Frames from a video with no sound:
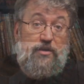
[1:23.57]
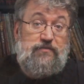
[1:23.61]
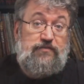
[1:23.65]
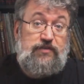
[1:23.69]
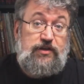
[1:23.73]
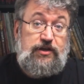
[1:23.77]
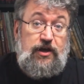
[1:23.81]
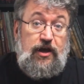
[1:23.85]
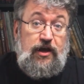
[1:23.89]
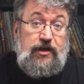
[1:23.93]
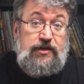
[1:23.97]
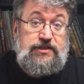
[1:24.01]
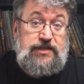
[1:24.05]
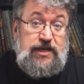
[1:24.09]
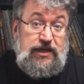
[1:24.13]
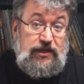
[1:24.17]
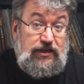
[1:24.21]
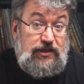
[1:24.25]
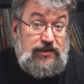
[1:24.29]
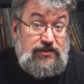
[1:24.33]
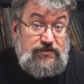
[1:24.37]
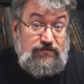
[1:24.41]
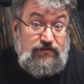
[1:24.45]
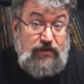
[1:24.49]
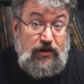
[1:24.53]
the content
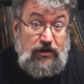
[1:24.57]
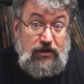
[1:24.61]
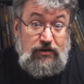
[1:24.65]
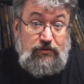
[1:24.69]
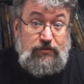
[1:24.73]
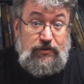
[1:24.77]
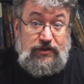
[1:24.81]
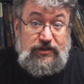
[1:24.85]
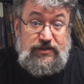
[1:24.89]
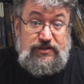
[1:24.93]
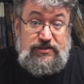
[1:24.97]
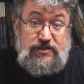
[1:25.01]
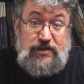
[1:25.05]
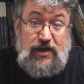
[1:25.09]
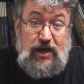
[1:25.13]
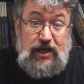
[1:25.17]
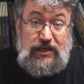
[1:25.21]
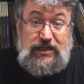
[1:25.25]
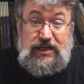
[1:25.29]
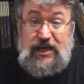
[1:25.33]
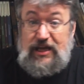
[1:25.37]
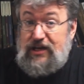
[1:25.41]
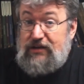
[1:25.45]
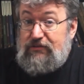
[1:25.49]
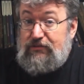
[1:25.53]
is very well
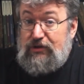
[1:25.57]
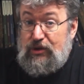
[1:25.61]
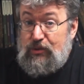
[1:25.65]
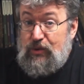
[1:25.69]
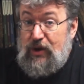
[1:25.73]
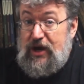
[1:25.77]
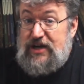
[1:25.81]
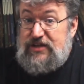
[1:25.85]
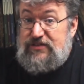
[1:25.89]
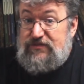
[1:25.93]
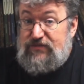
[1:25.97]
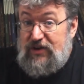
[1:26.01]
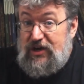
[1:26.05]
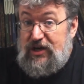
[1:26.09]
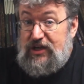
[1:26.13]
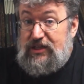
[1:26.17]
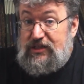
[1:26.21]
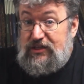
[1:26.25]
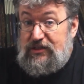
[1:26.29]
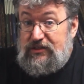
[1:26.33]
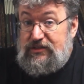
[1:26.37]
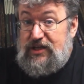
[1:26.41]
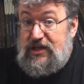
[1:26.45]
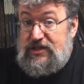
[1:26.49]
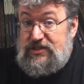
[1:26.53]
designed, and it requires very
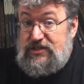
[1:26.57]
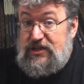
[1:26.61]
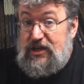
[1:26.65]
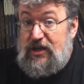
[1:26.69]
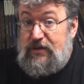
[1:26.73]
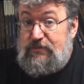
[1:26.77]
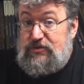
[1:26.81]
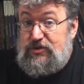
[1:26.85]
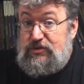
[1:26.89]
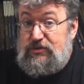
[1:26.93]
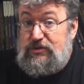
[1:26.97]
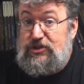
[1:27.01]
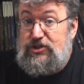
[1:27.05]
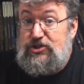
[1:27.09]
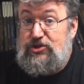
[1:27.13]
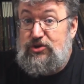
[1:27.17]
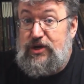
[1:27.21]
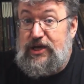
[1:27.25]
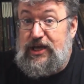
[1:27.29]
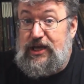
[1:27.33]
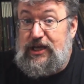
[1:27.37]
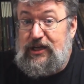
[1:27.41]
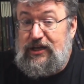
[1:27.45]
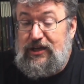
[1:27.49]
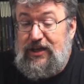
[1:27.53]
little touching up to enjoy
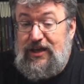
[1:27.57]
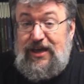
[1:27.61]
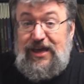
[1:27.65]
it.